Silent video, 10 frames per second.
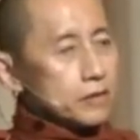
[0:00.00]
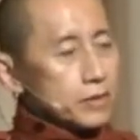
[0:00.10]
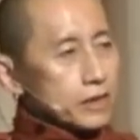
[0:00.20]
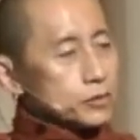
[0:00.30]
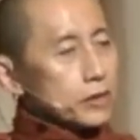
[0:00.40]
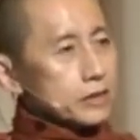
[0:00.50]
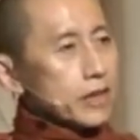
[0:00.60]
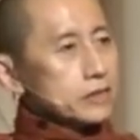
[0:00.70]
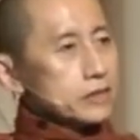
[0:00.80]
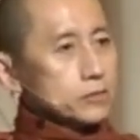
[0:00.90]
we are so
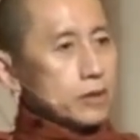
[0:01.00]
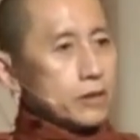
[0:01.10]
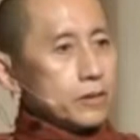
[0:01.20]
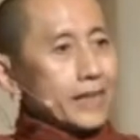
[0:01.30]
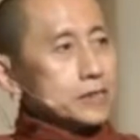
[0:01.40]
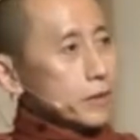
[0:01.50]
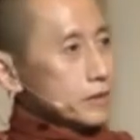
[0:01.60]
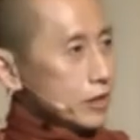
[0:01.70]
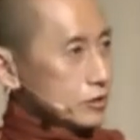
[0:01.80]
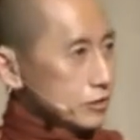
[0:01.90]
attached to our
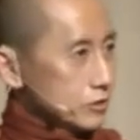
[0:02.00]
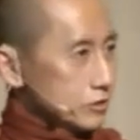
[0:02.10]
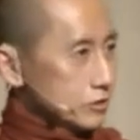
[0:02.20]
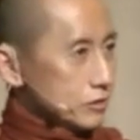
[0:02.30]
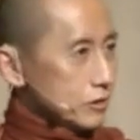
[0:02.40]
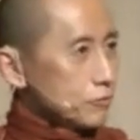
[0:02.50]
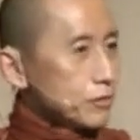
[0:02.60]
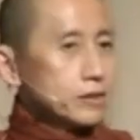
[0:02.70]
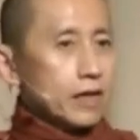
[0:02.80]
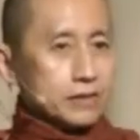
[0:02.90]
expectations of
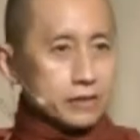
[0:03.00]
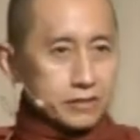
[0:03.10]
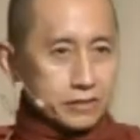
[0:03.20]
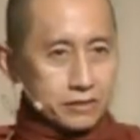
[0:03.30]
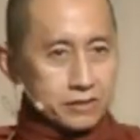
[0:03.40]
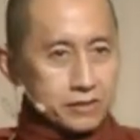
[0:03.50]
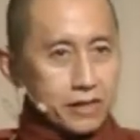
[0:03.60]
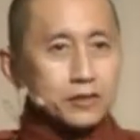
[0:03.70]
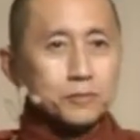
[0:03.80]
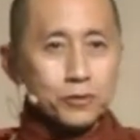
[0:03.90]
what others
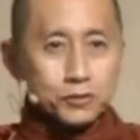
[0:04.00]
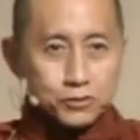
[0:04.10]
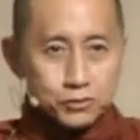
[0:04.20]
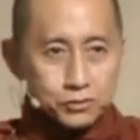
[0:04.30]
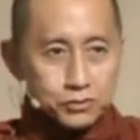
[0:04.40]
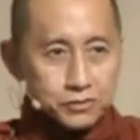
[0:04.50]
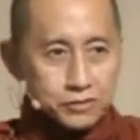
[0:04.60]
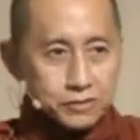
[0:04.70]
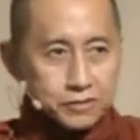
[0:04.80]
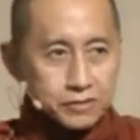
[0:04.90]
are supposed to do,
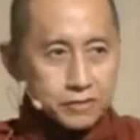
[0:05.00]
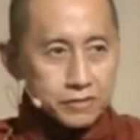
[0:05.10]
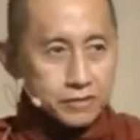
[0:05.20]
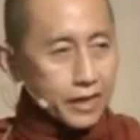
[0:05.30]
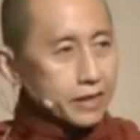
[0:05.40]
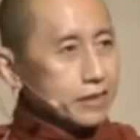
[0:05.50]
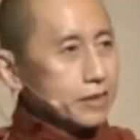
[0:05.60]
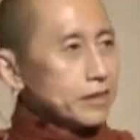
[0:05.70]
right?